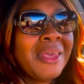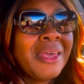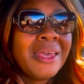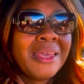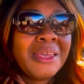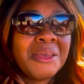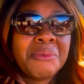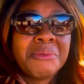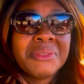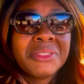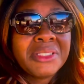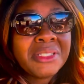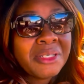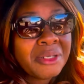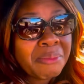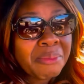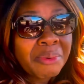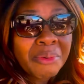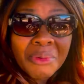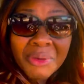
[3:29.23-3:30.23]
It was to the
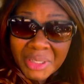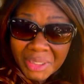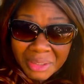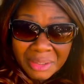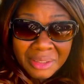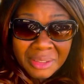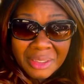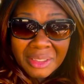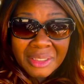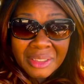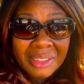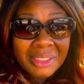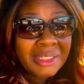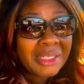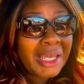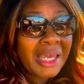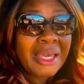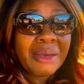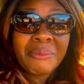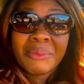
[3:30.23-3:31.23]
point
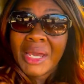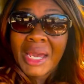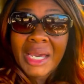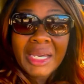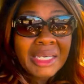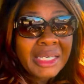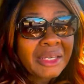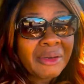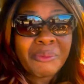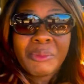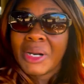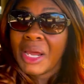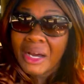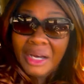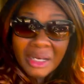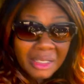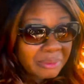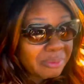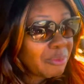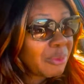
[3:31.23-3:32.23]
when I
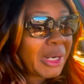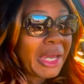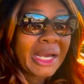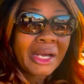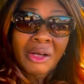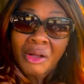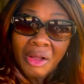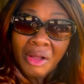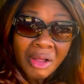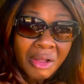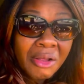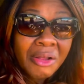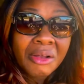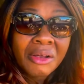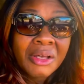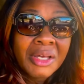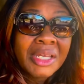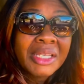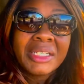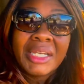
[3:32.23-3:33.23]
called,
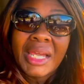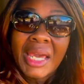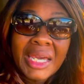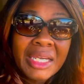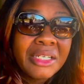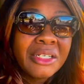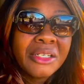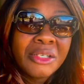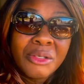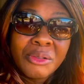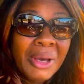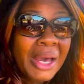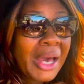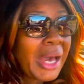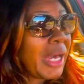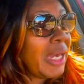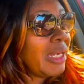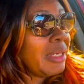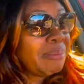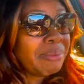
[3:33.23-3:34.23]
they knew
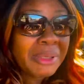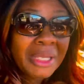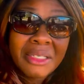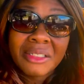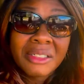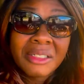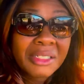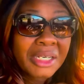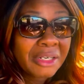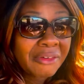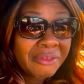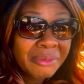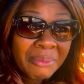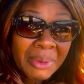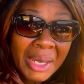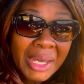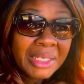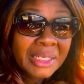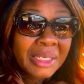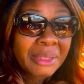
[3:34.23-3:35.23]
I ain't play. Look,
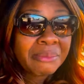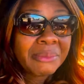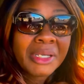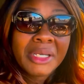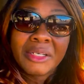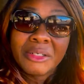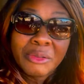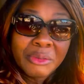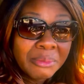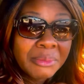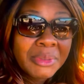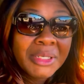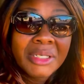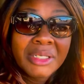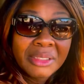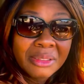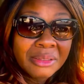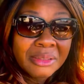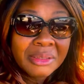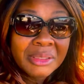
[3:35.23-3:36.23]
everybody up there knew
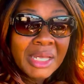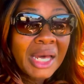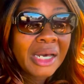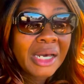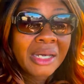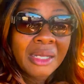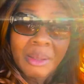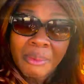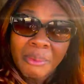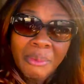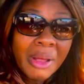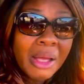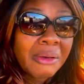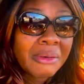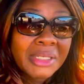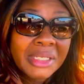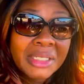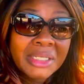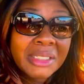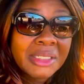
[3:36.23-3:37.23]
me. I come
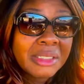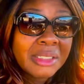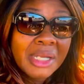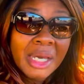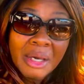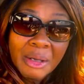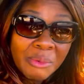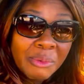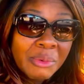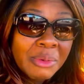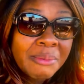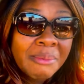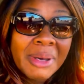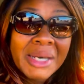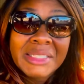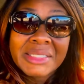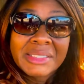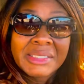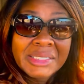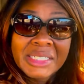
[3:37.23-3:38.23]
walking in the door with my
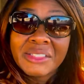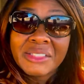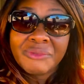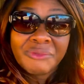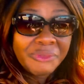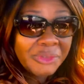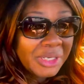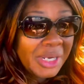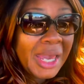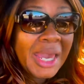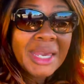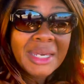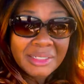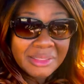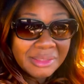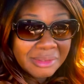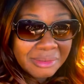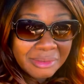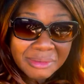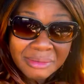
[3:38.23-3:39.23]
6-foot
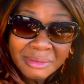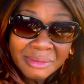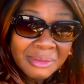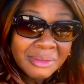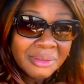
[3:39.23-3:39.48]
ass.